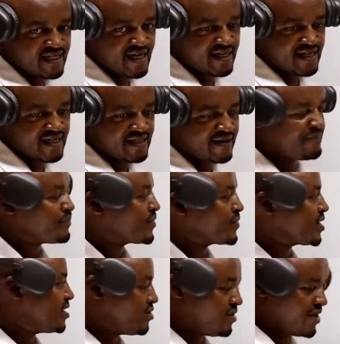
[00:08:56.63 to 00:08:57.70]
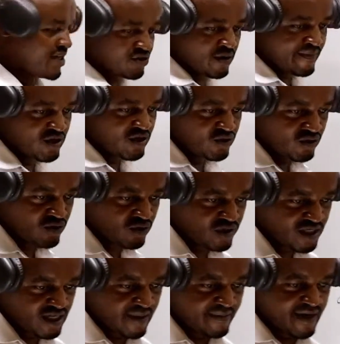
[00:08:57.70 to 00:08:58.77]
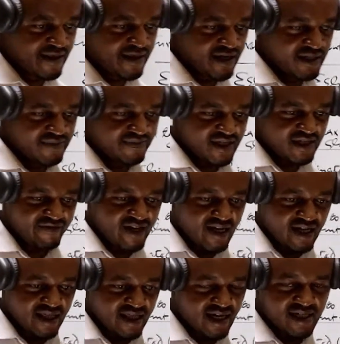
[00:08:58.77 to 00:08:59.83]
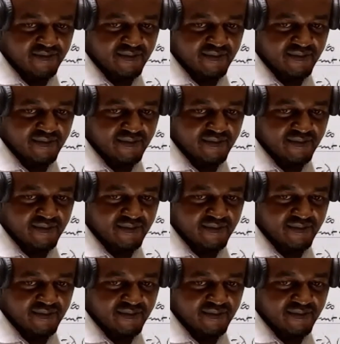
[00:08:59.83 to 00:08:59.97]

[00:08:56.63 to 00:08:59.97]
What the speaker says: tax. Now let's go back to note number 3, specifically the last